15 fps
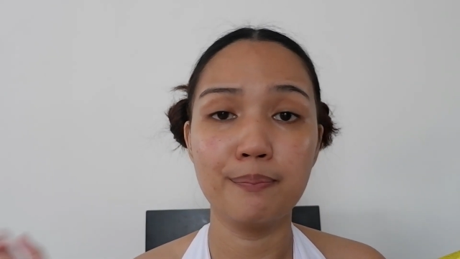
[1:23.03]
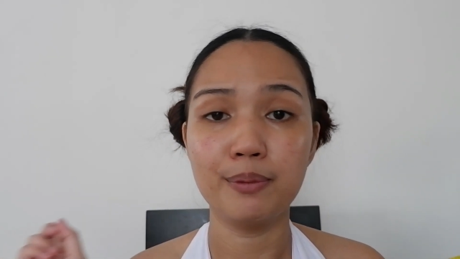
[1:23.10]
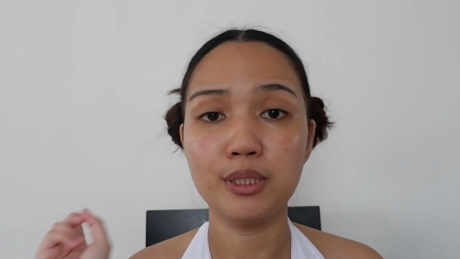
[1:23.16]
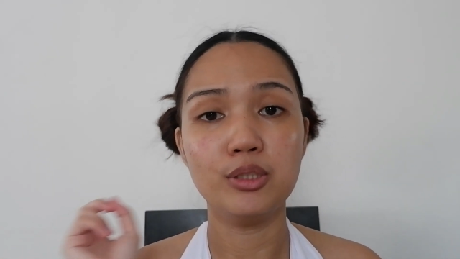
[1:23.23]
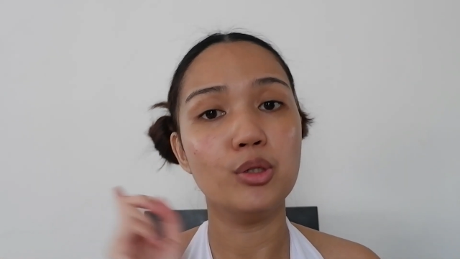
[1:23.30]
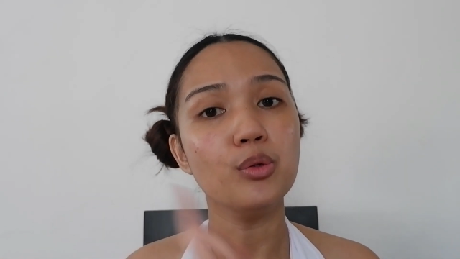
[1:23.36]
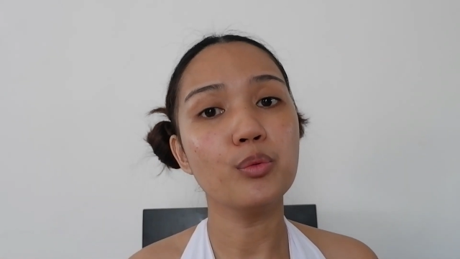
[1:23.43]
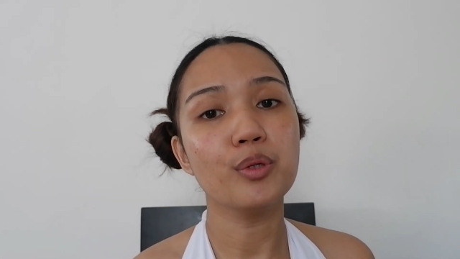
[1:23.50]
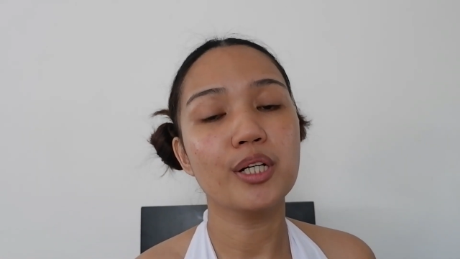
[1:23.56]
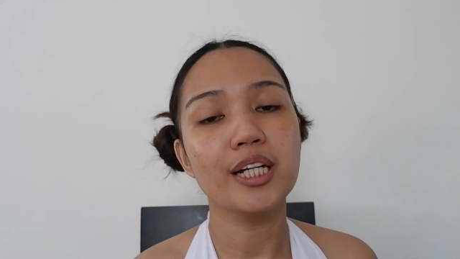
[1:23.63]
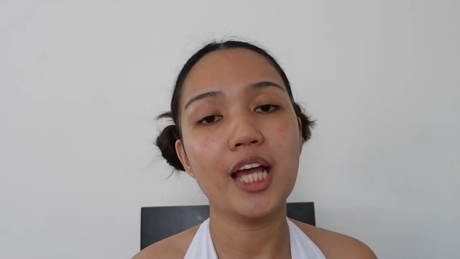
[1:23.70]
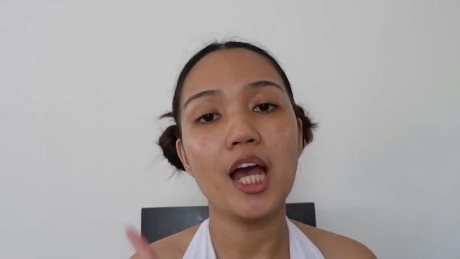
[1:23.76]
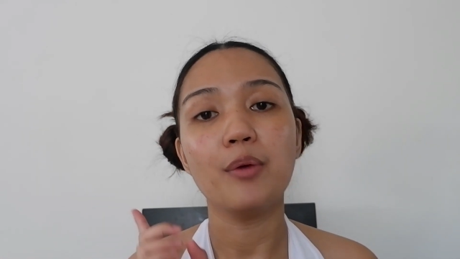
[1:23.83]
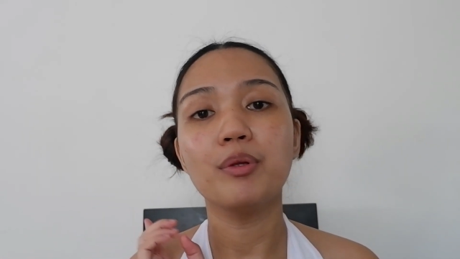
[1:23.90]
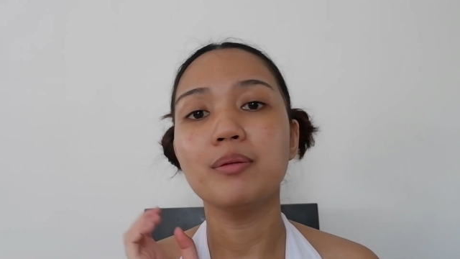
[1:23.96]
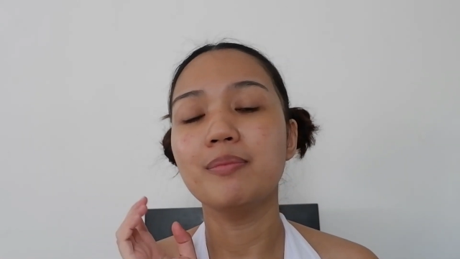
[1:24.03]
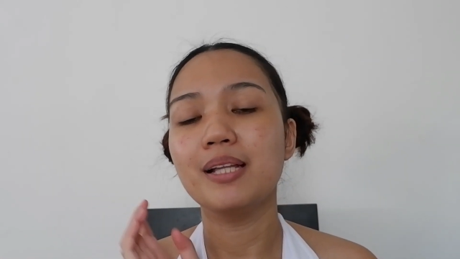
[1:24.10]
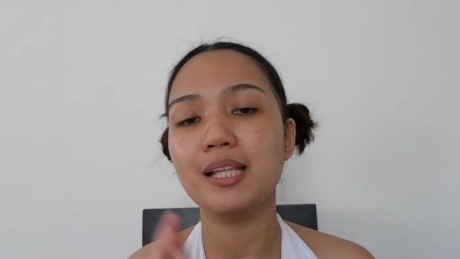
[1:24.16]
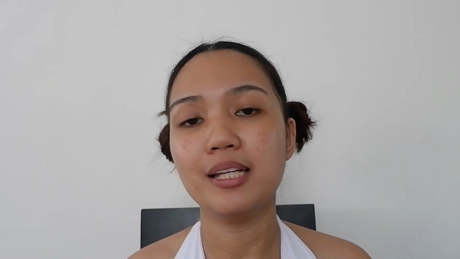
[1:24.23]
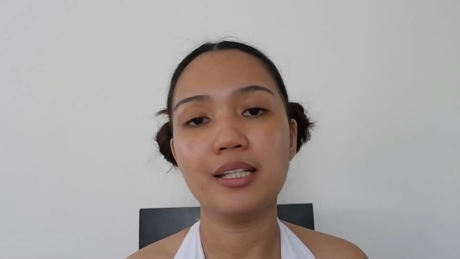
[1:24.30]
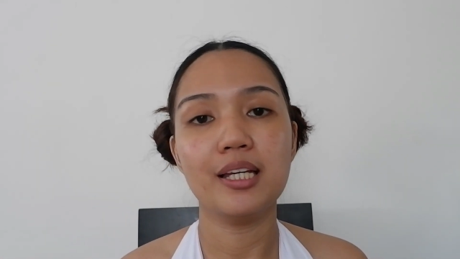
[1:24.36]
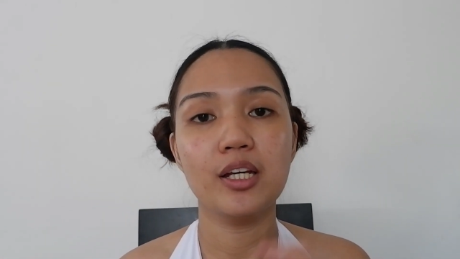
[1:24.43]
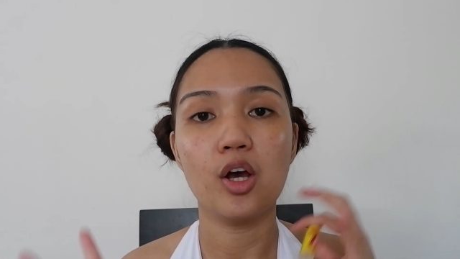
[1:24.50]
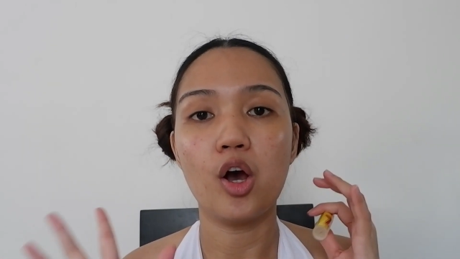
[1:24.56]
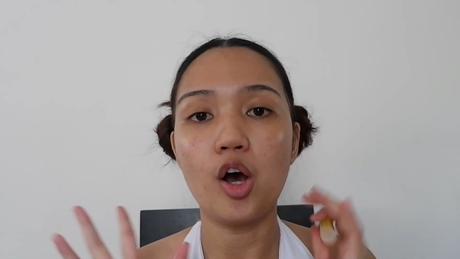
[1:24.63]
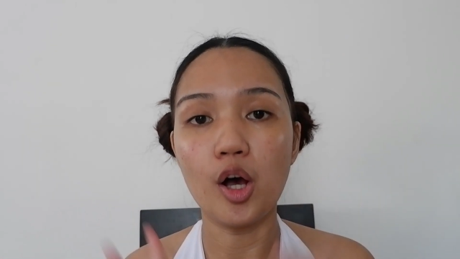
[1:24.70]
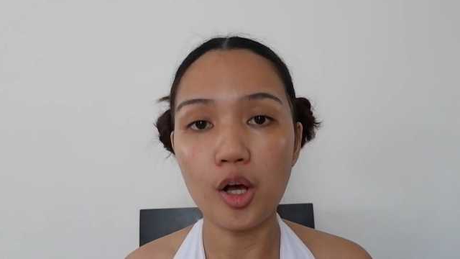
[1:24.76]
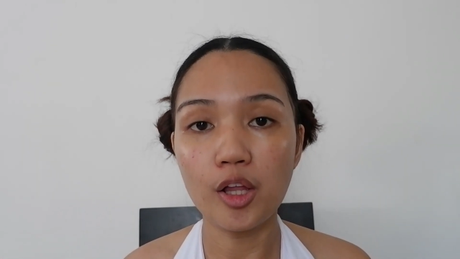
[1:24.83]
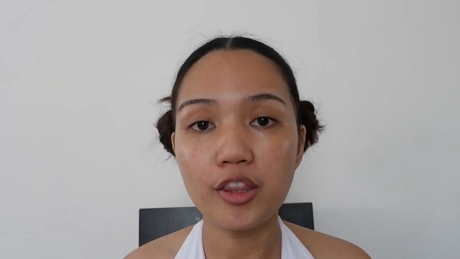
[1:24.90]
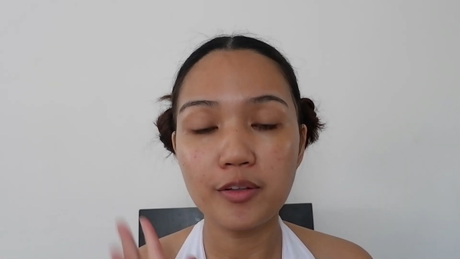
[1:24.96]
But don't worry, I will be linking
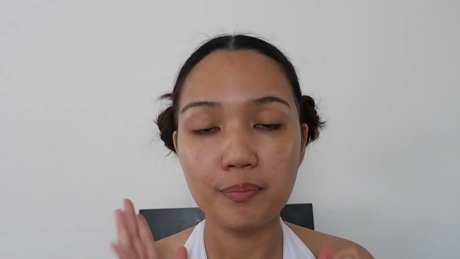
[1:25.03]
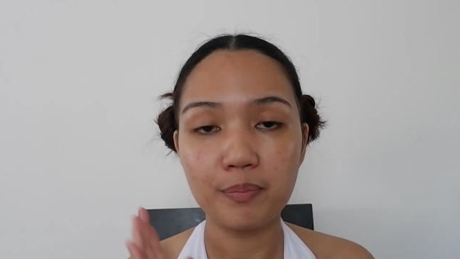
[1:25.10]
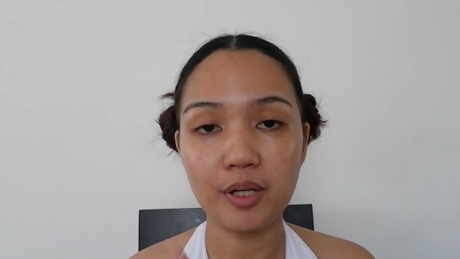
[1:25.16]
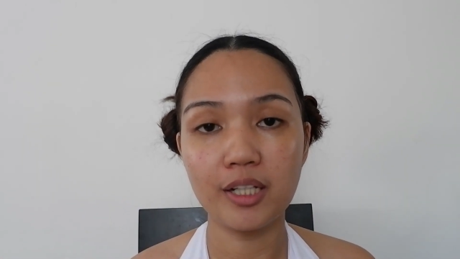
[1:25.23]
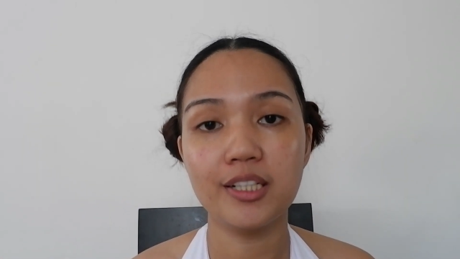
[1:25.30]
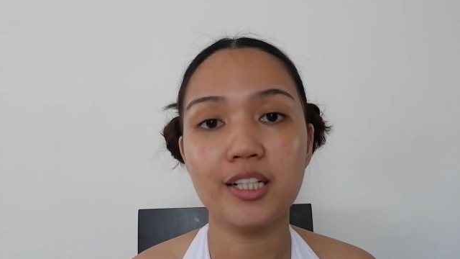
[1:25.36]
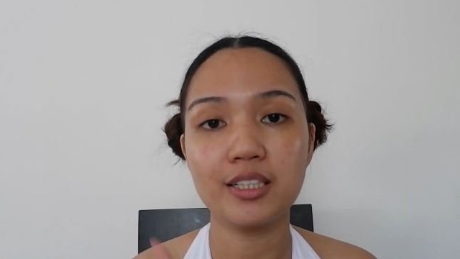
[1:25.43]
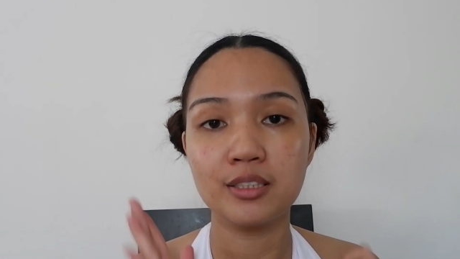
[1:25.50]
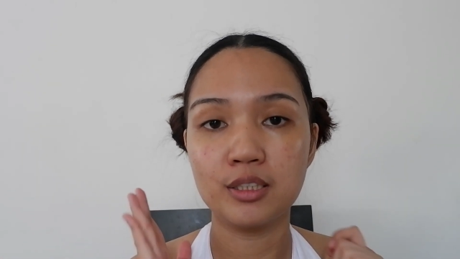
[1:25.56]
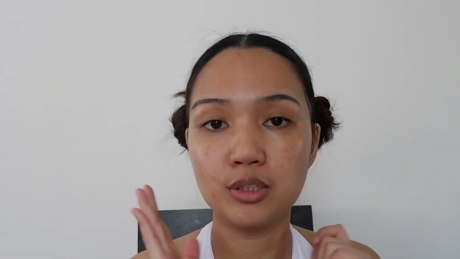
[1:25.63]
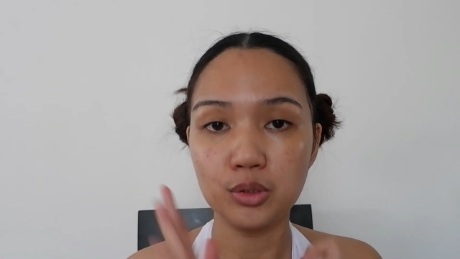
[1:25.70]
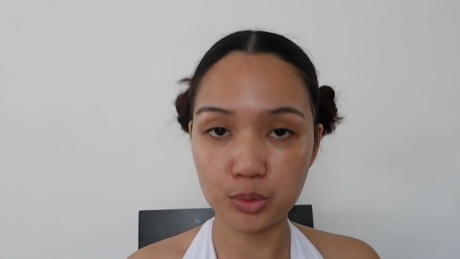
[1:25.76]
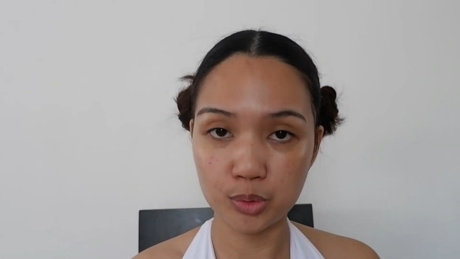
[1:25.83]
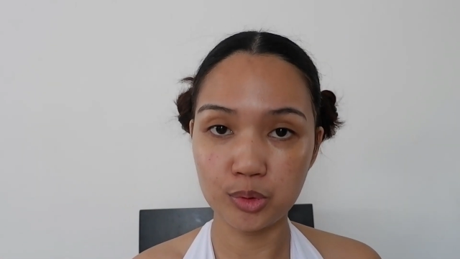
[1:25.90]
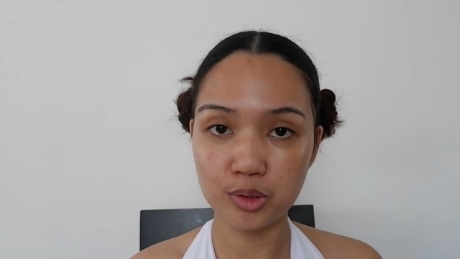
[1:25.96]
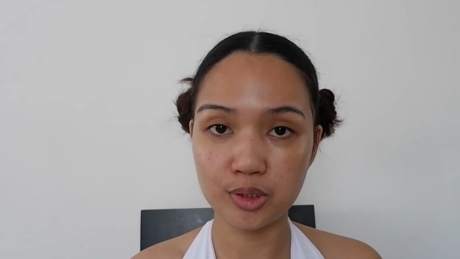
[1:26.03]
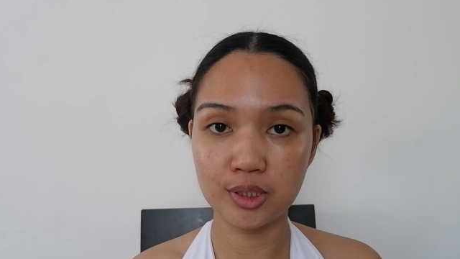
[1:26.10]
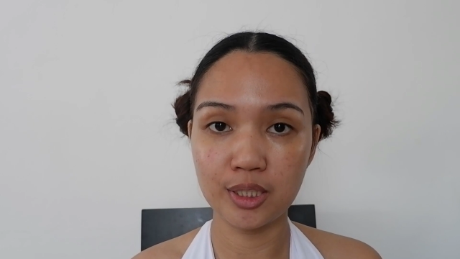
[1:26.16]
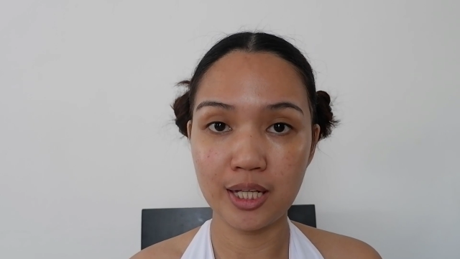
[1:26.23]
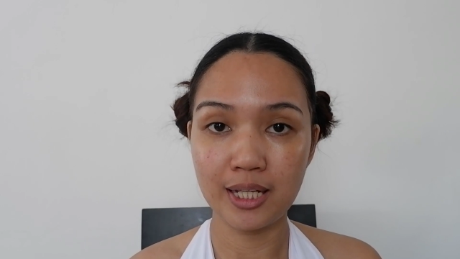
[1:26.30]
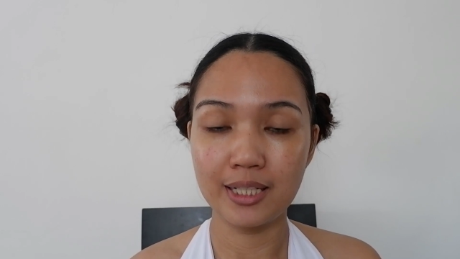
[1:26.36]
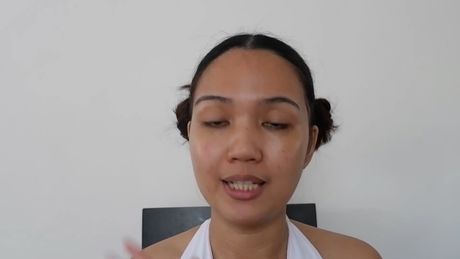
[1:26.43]
all the products and tools